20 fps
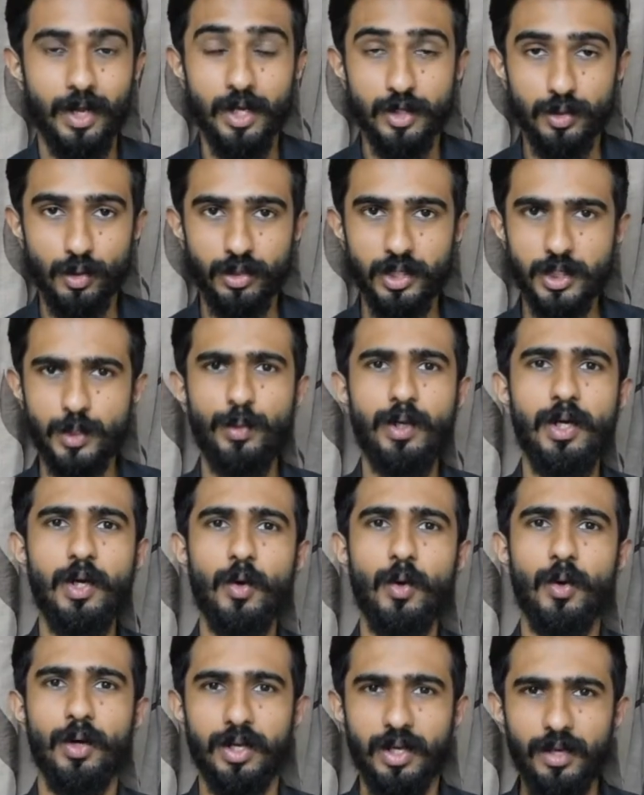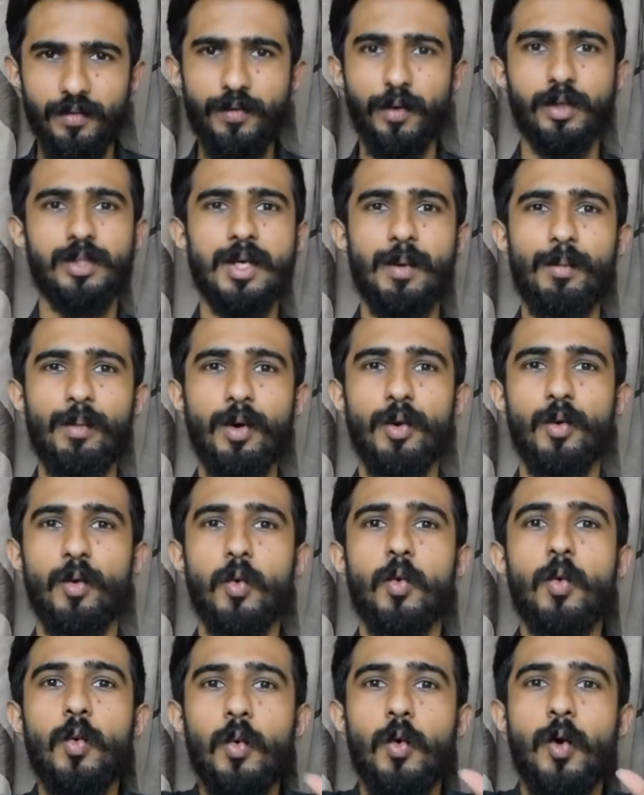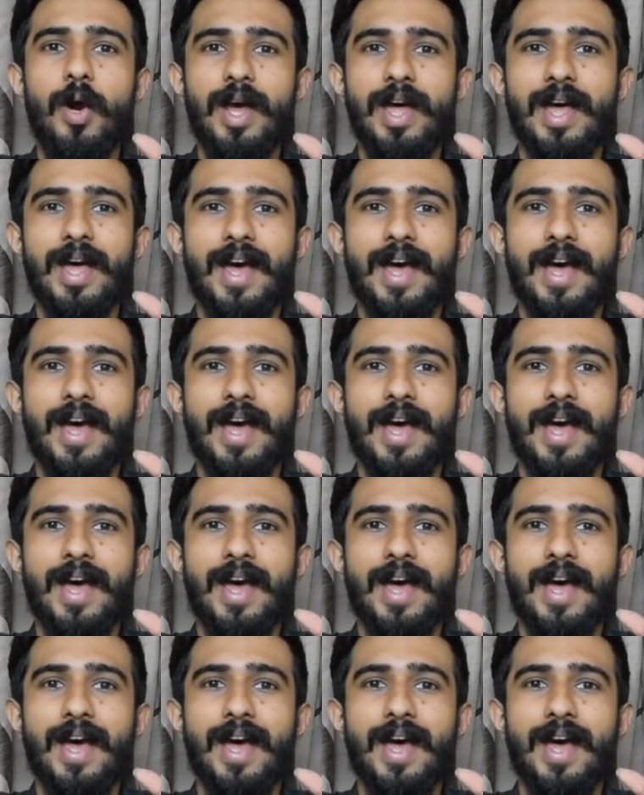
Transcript: So, in this video, if you're someone who